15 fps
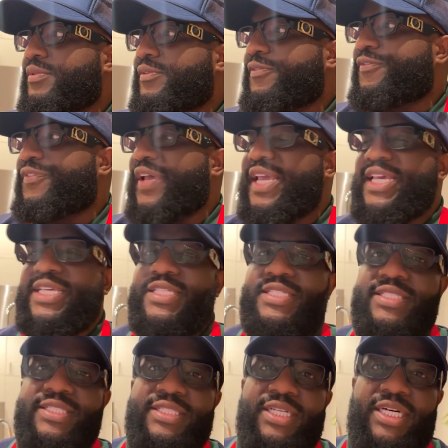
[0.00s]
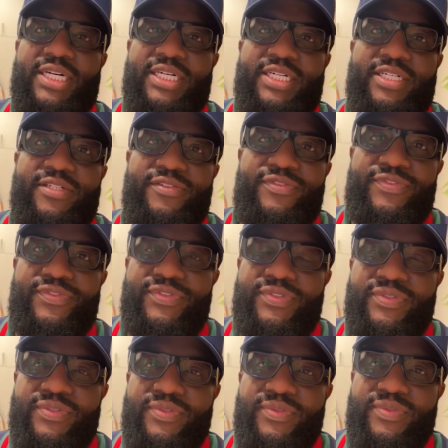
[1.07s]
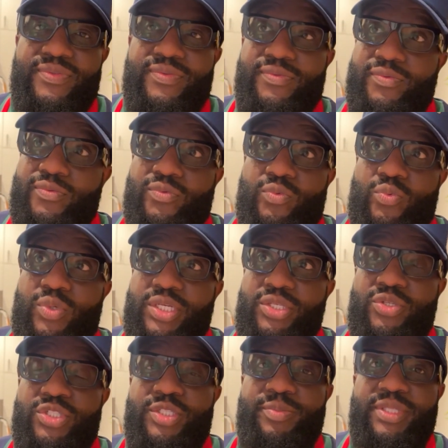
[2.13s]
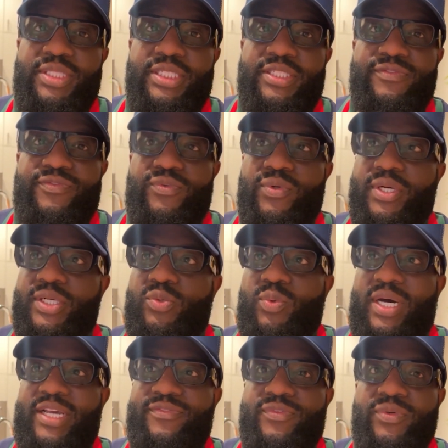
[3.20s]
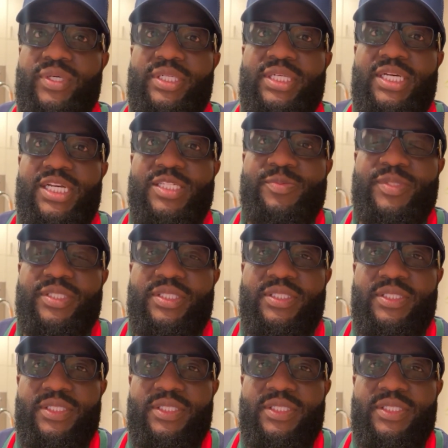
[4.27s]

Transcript: face of what you should be looking for in a wife or in a husband?